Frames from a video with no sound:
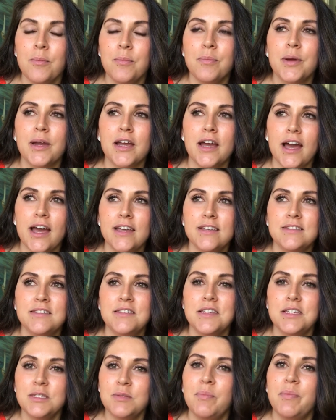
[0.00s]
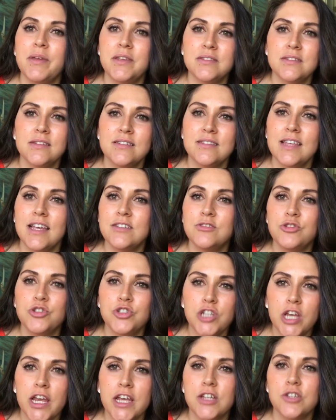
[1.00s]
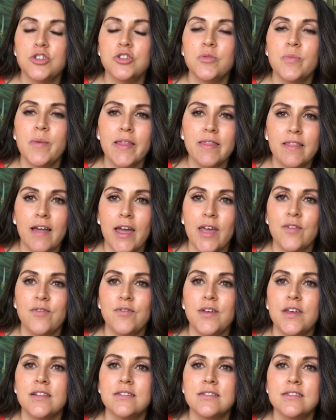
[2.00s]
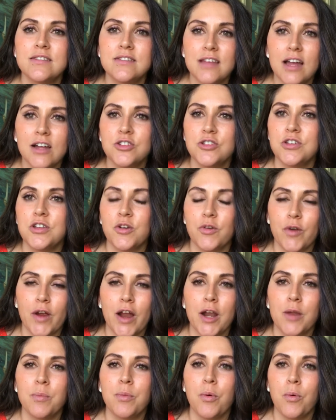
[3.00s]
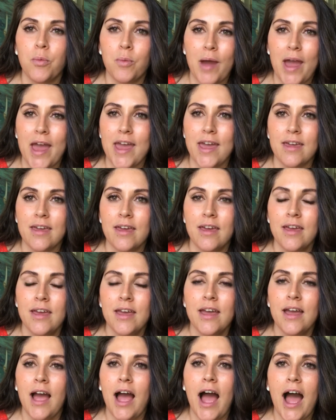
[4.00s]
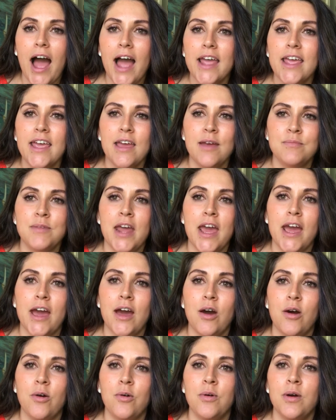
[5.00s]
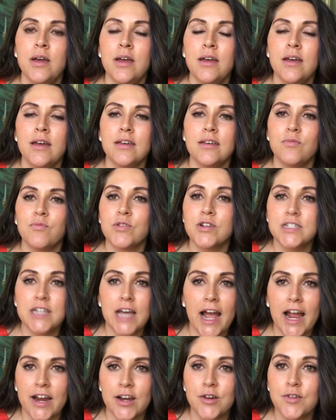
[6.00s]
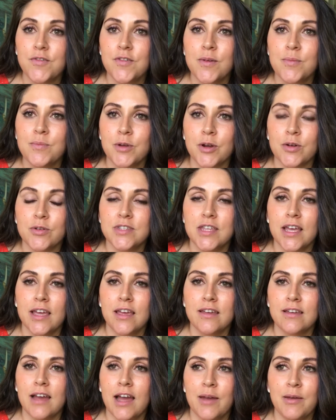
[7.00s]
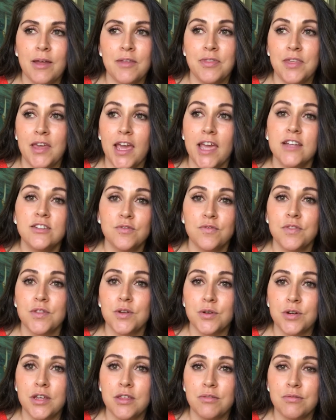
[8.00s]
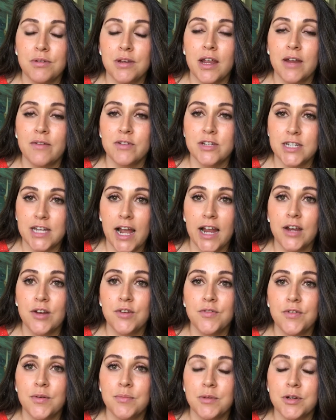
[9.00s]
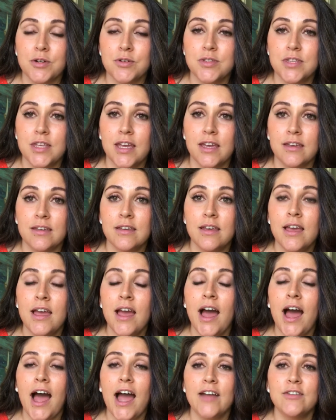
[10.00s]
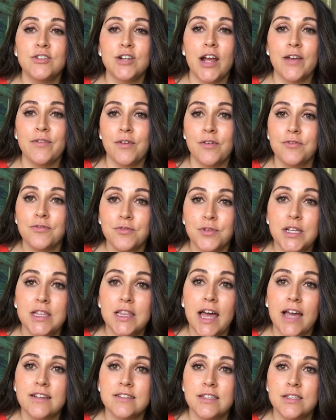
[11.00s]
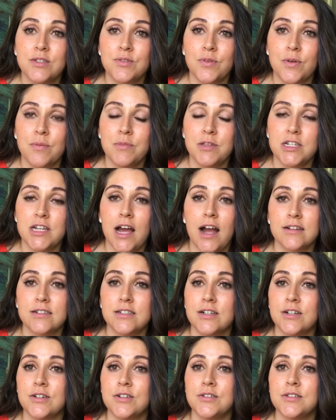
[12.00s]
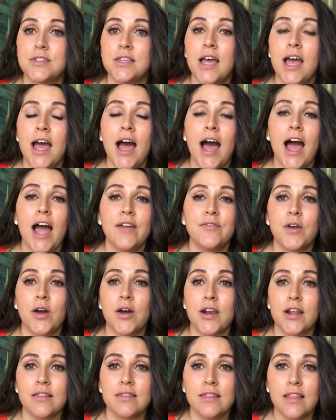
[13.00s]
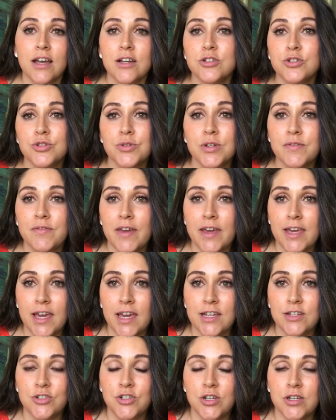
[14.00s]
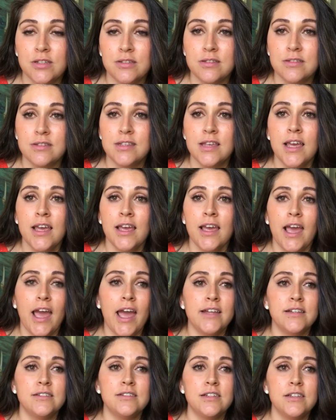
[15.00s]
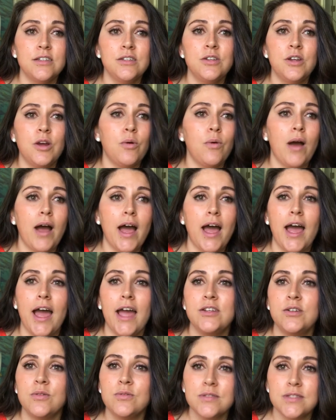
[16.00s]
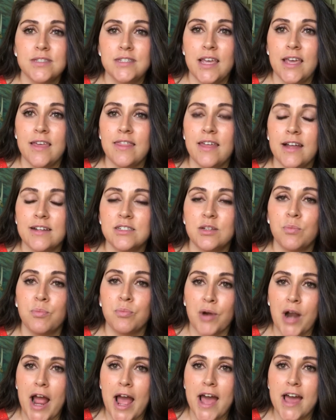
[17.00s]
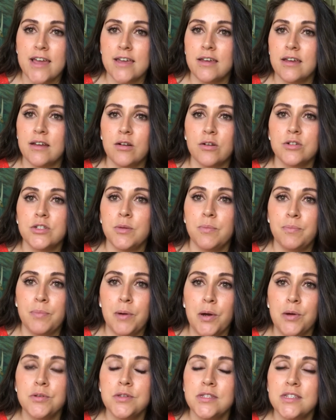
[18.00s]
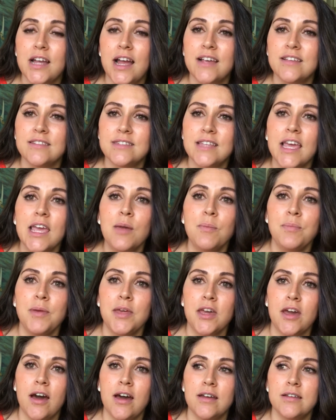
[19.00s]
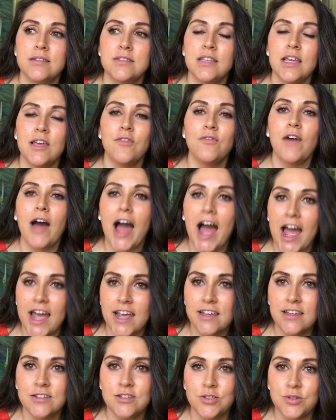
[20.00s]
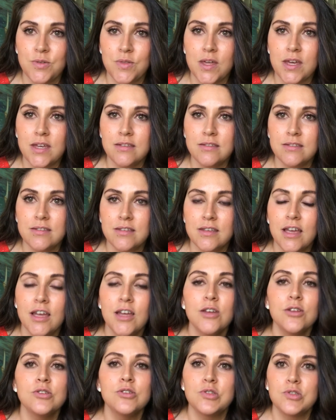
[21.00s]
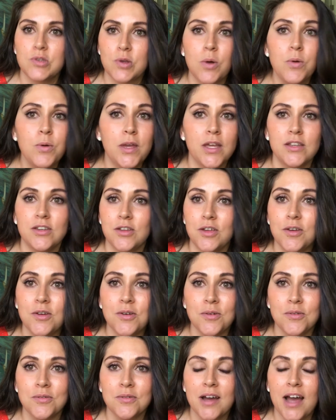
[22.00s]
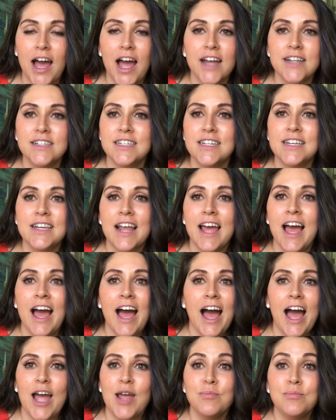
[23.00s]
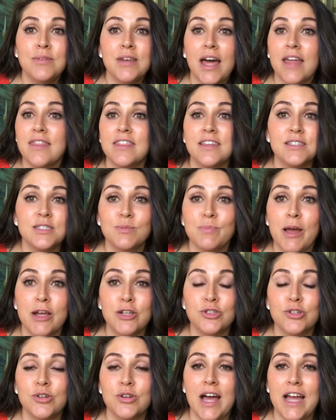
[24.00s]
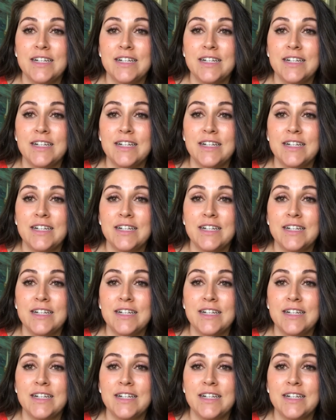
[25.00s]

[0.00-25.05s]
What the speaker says: But guys, this business has changed my life in such an incredible way. I am now retired from nursing. At the age of 33, I retired from nursing. I drive a free Lexus from the doctors. I've gone on luxury vacations. And, I don't say that to brag or to boast. I say it because if I can do this, so can you. I'm nothing special.